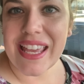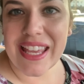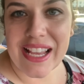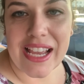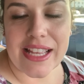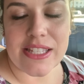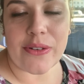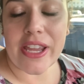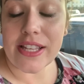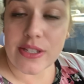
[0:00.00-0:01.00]
Hey guys.
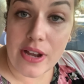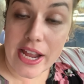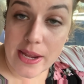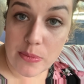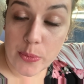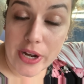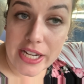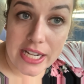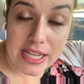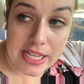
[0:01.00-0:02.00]
Okay. So I am
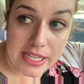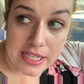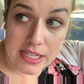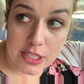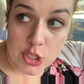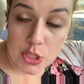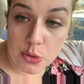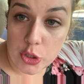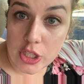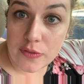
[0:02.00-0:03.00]
running in to
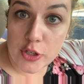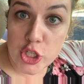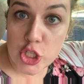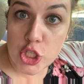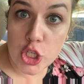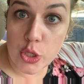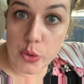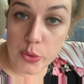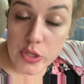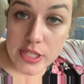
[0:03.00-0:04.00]
look for
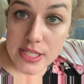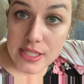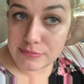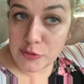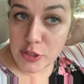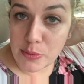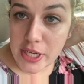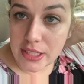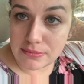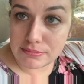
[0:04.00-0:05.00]
shoes for the
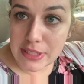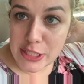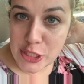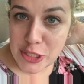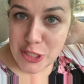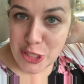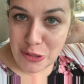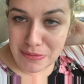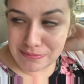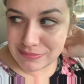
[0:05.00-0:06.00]
wedding and just in general.